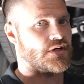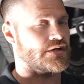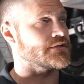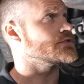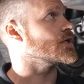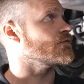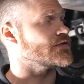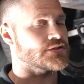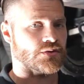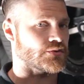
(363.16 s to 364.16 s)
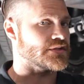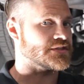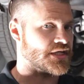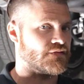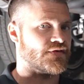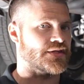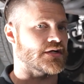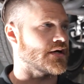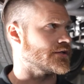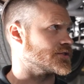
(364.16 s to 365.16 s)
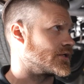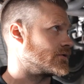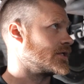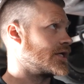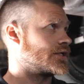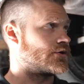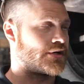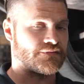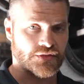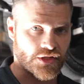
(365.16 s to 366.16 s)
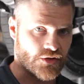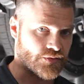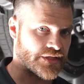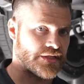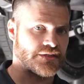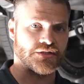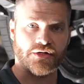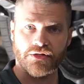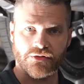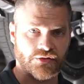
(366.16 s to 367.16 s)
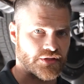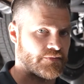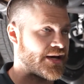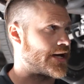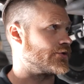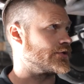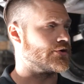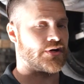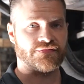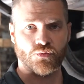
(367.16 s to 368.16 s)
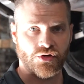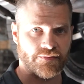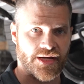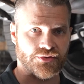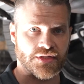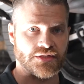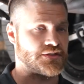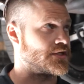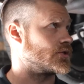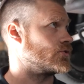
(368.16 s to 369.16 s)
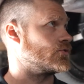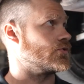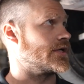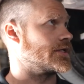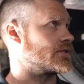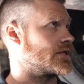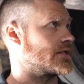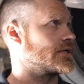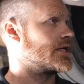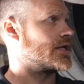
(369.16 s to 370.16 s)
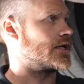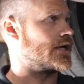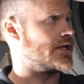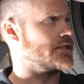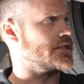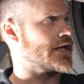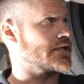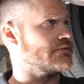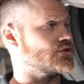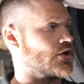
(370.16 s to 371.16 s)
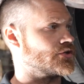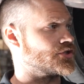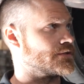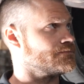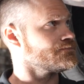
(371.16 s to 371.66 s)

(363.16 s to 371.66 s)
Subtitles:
car itself. It's totally safe on the car, so you don't have to go in and start unhooking the battery. You don't have to worry about the ECU or anything, any negative charging.